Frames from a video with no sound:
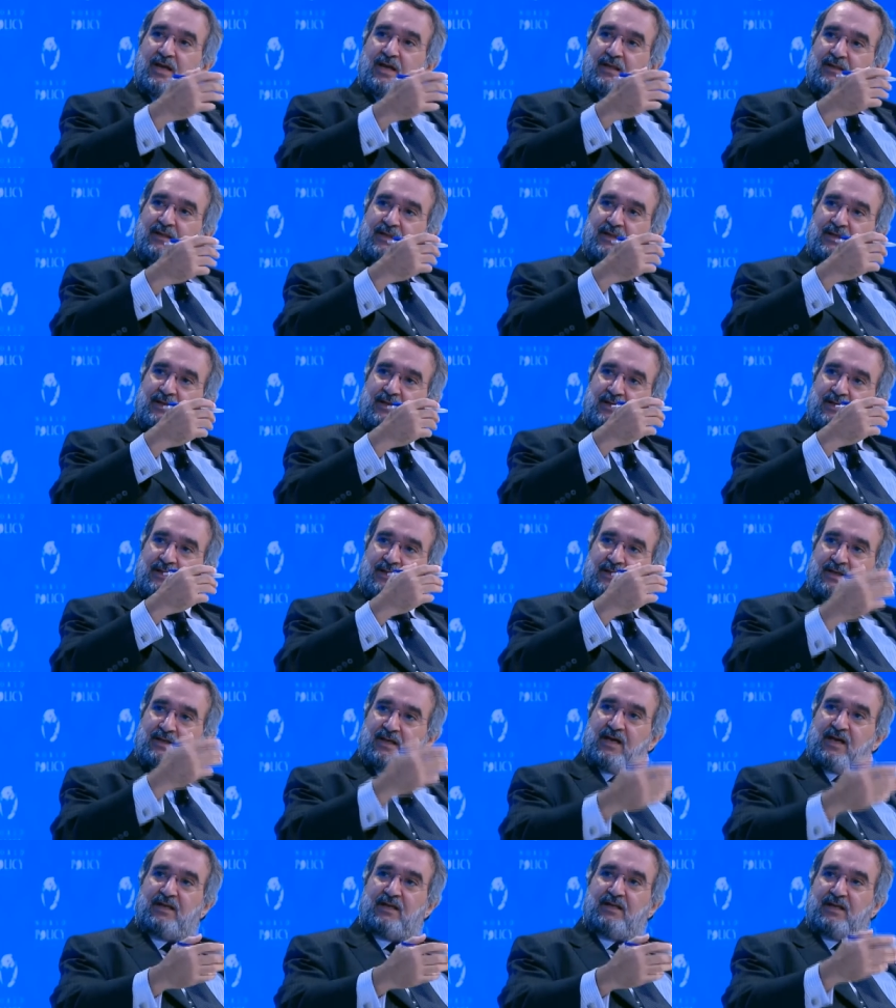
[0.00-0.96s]
the
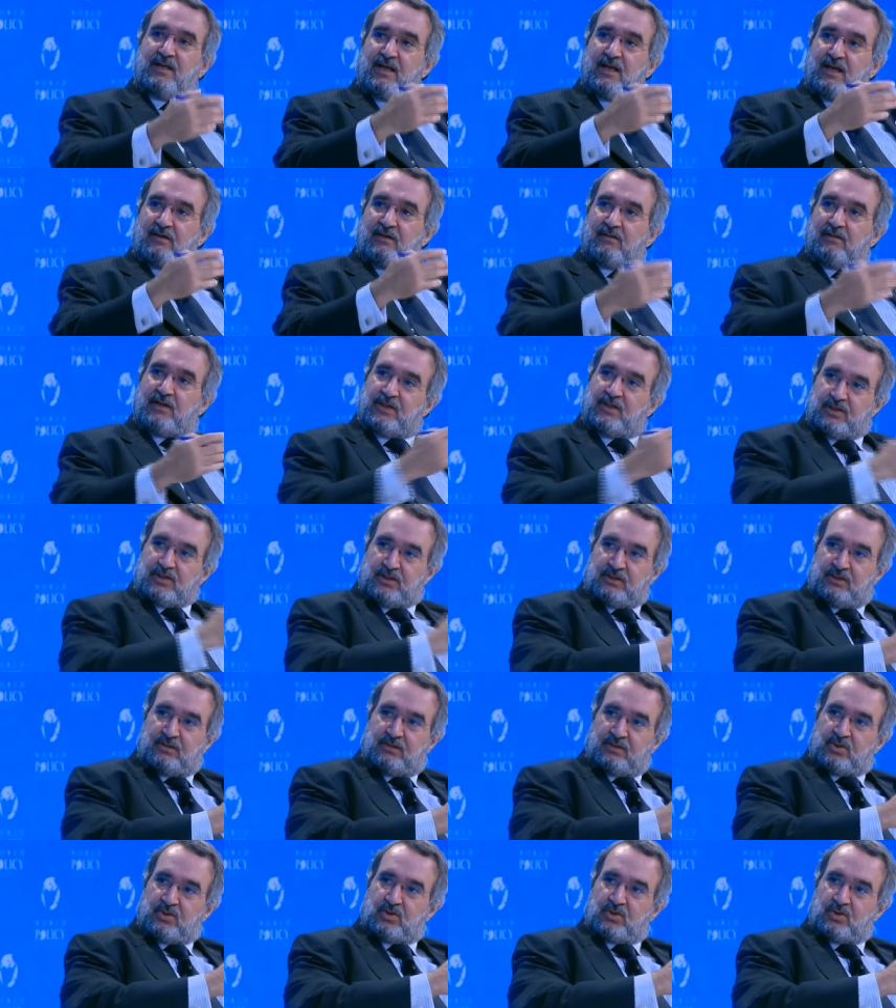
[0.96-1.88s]
Iranian aggression